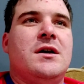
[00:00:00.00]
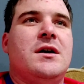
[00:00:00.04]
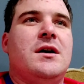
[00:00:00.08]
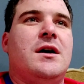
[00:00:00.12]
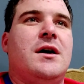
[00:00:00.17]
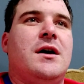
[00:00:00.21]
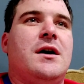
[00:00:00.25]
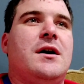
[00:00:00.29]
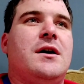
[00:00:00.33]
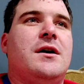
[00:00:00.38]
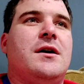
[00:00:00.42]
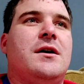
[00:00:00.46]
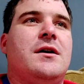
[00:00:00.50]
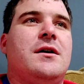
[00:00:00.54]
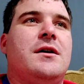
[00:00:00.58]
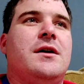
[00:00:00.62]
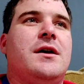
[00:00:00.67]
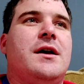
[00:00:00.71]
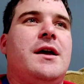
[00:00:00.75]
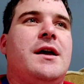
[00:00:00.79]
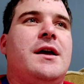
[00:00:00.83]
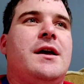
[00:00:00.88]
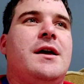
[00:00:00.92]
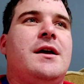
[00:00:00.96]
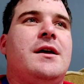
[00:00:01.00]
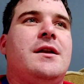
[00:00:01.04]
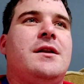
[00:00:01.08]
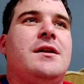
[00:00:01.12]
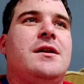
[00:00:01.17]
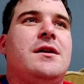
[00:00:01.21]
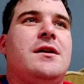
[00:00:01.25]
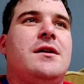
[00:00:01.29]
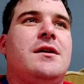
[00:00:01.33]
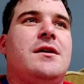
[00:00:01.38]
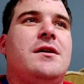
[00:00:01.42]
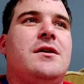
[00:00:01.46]

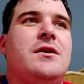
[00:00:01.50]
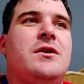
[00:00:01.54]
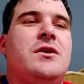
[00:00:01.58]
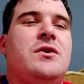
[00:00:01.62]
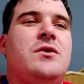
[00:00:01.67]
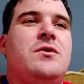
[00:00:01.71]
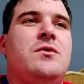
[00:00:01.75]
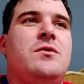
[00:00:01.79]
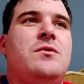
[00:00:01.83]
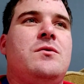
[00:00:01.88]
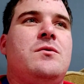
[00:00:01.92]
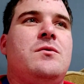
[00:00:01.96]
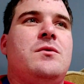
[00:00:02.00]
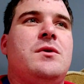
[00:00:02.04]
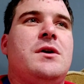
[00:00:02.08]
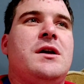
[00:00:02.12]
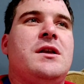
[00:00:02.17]
and you